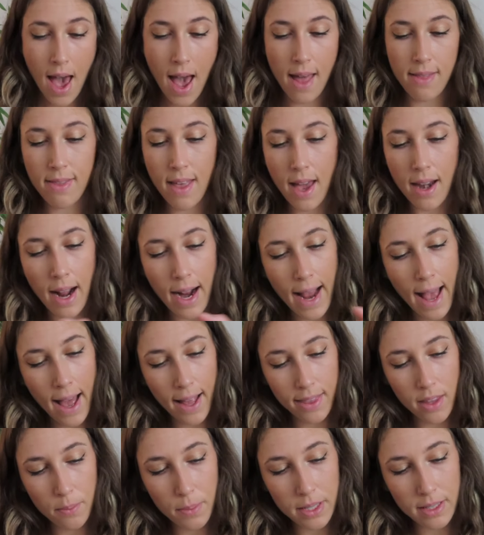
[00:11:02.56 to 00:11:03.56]
And then I
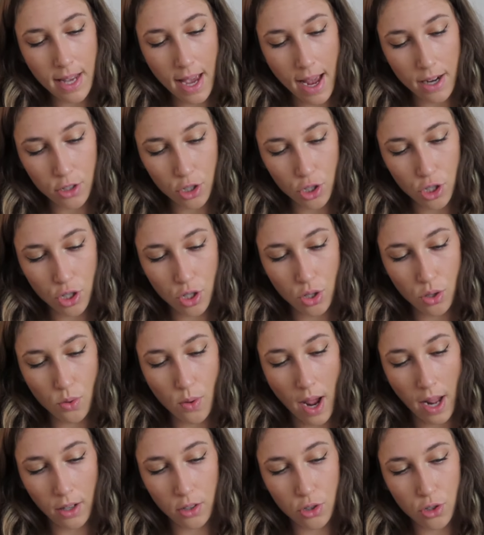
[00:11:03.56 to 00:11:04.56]
had them attach two
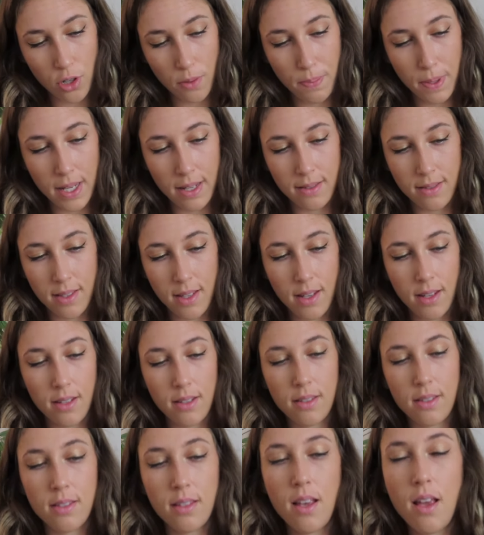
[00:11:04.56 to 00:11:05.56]
extra
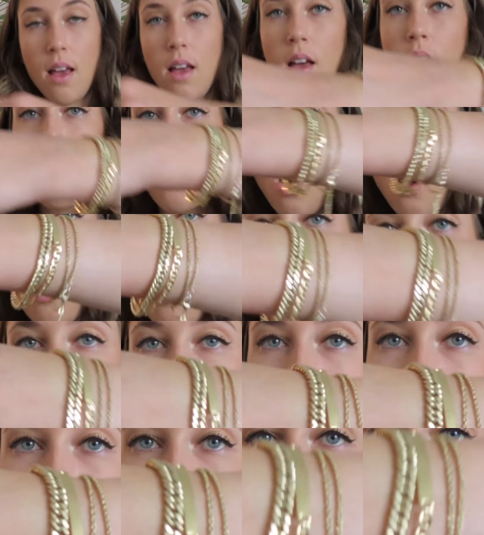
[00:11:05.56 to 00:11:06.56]
pieces
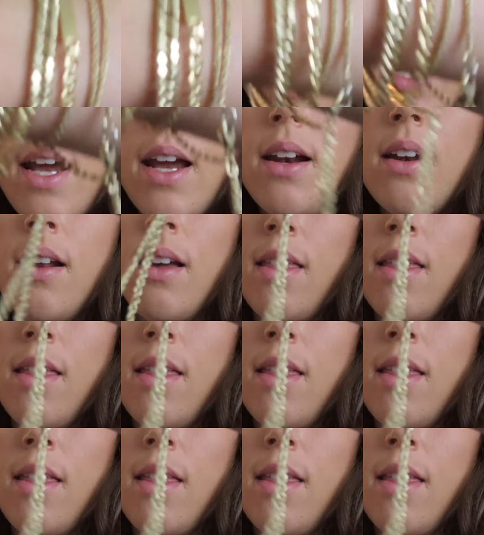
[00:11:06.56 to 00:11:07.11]
on the chain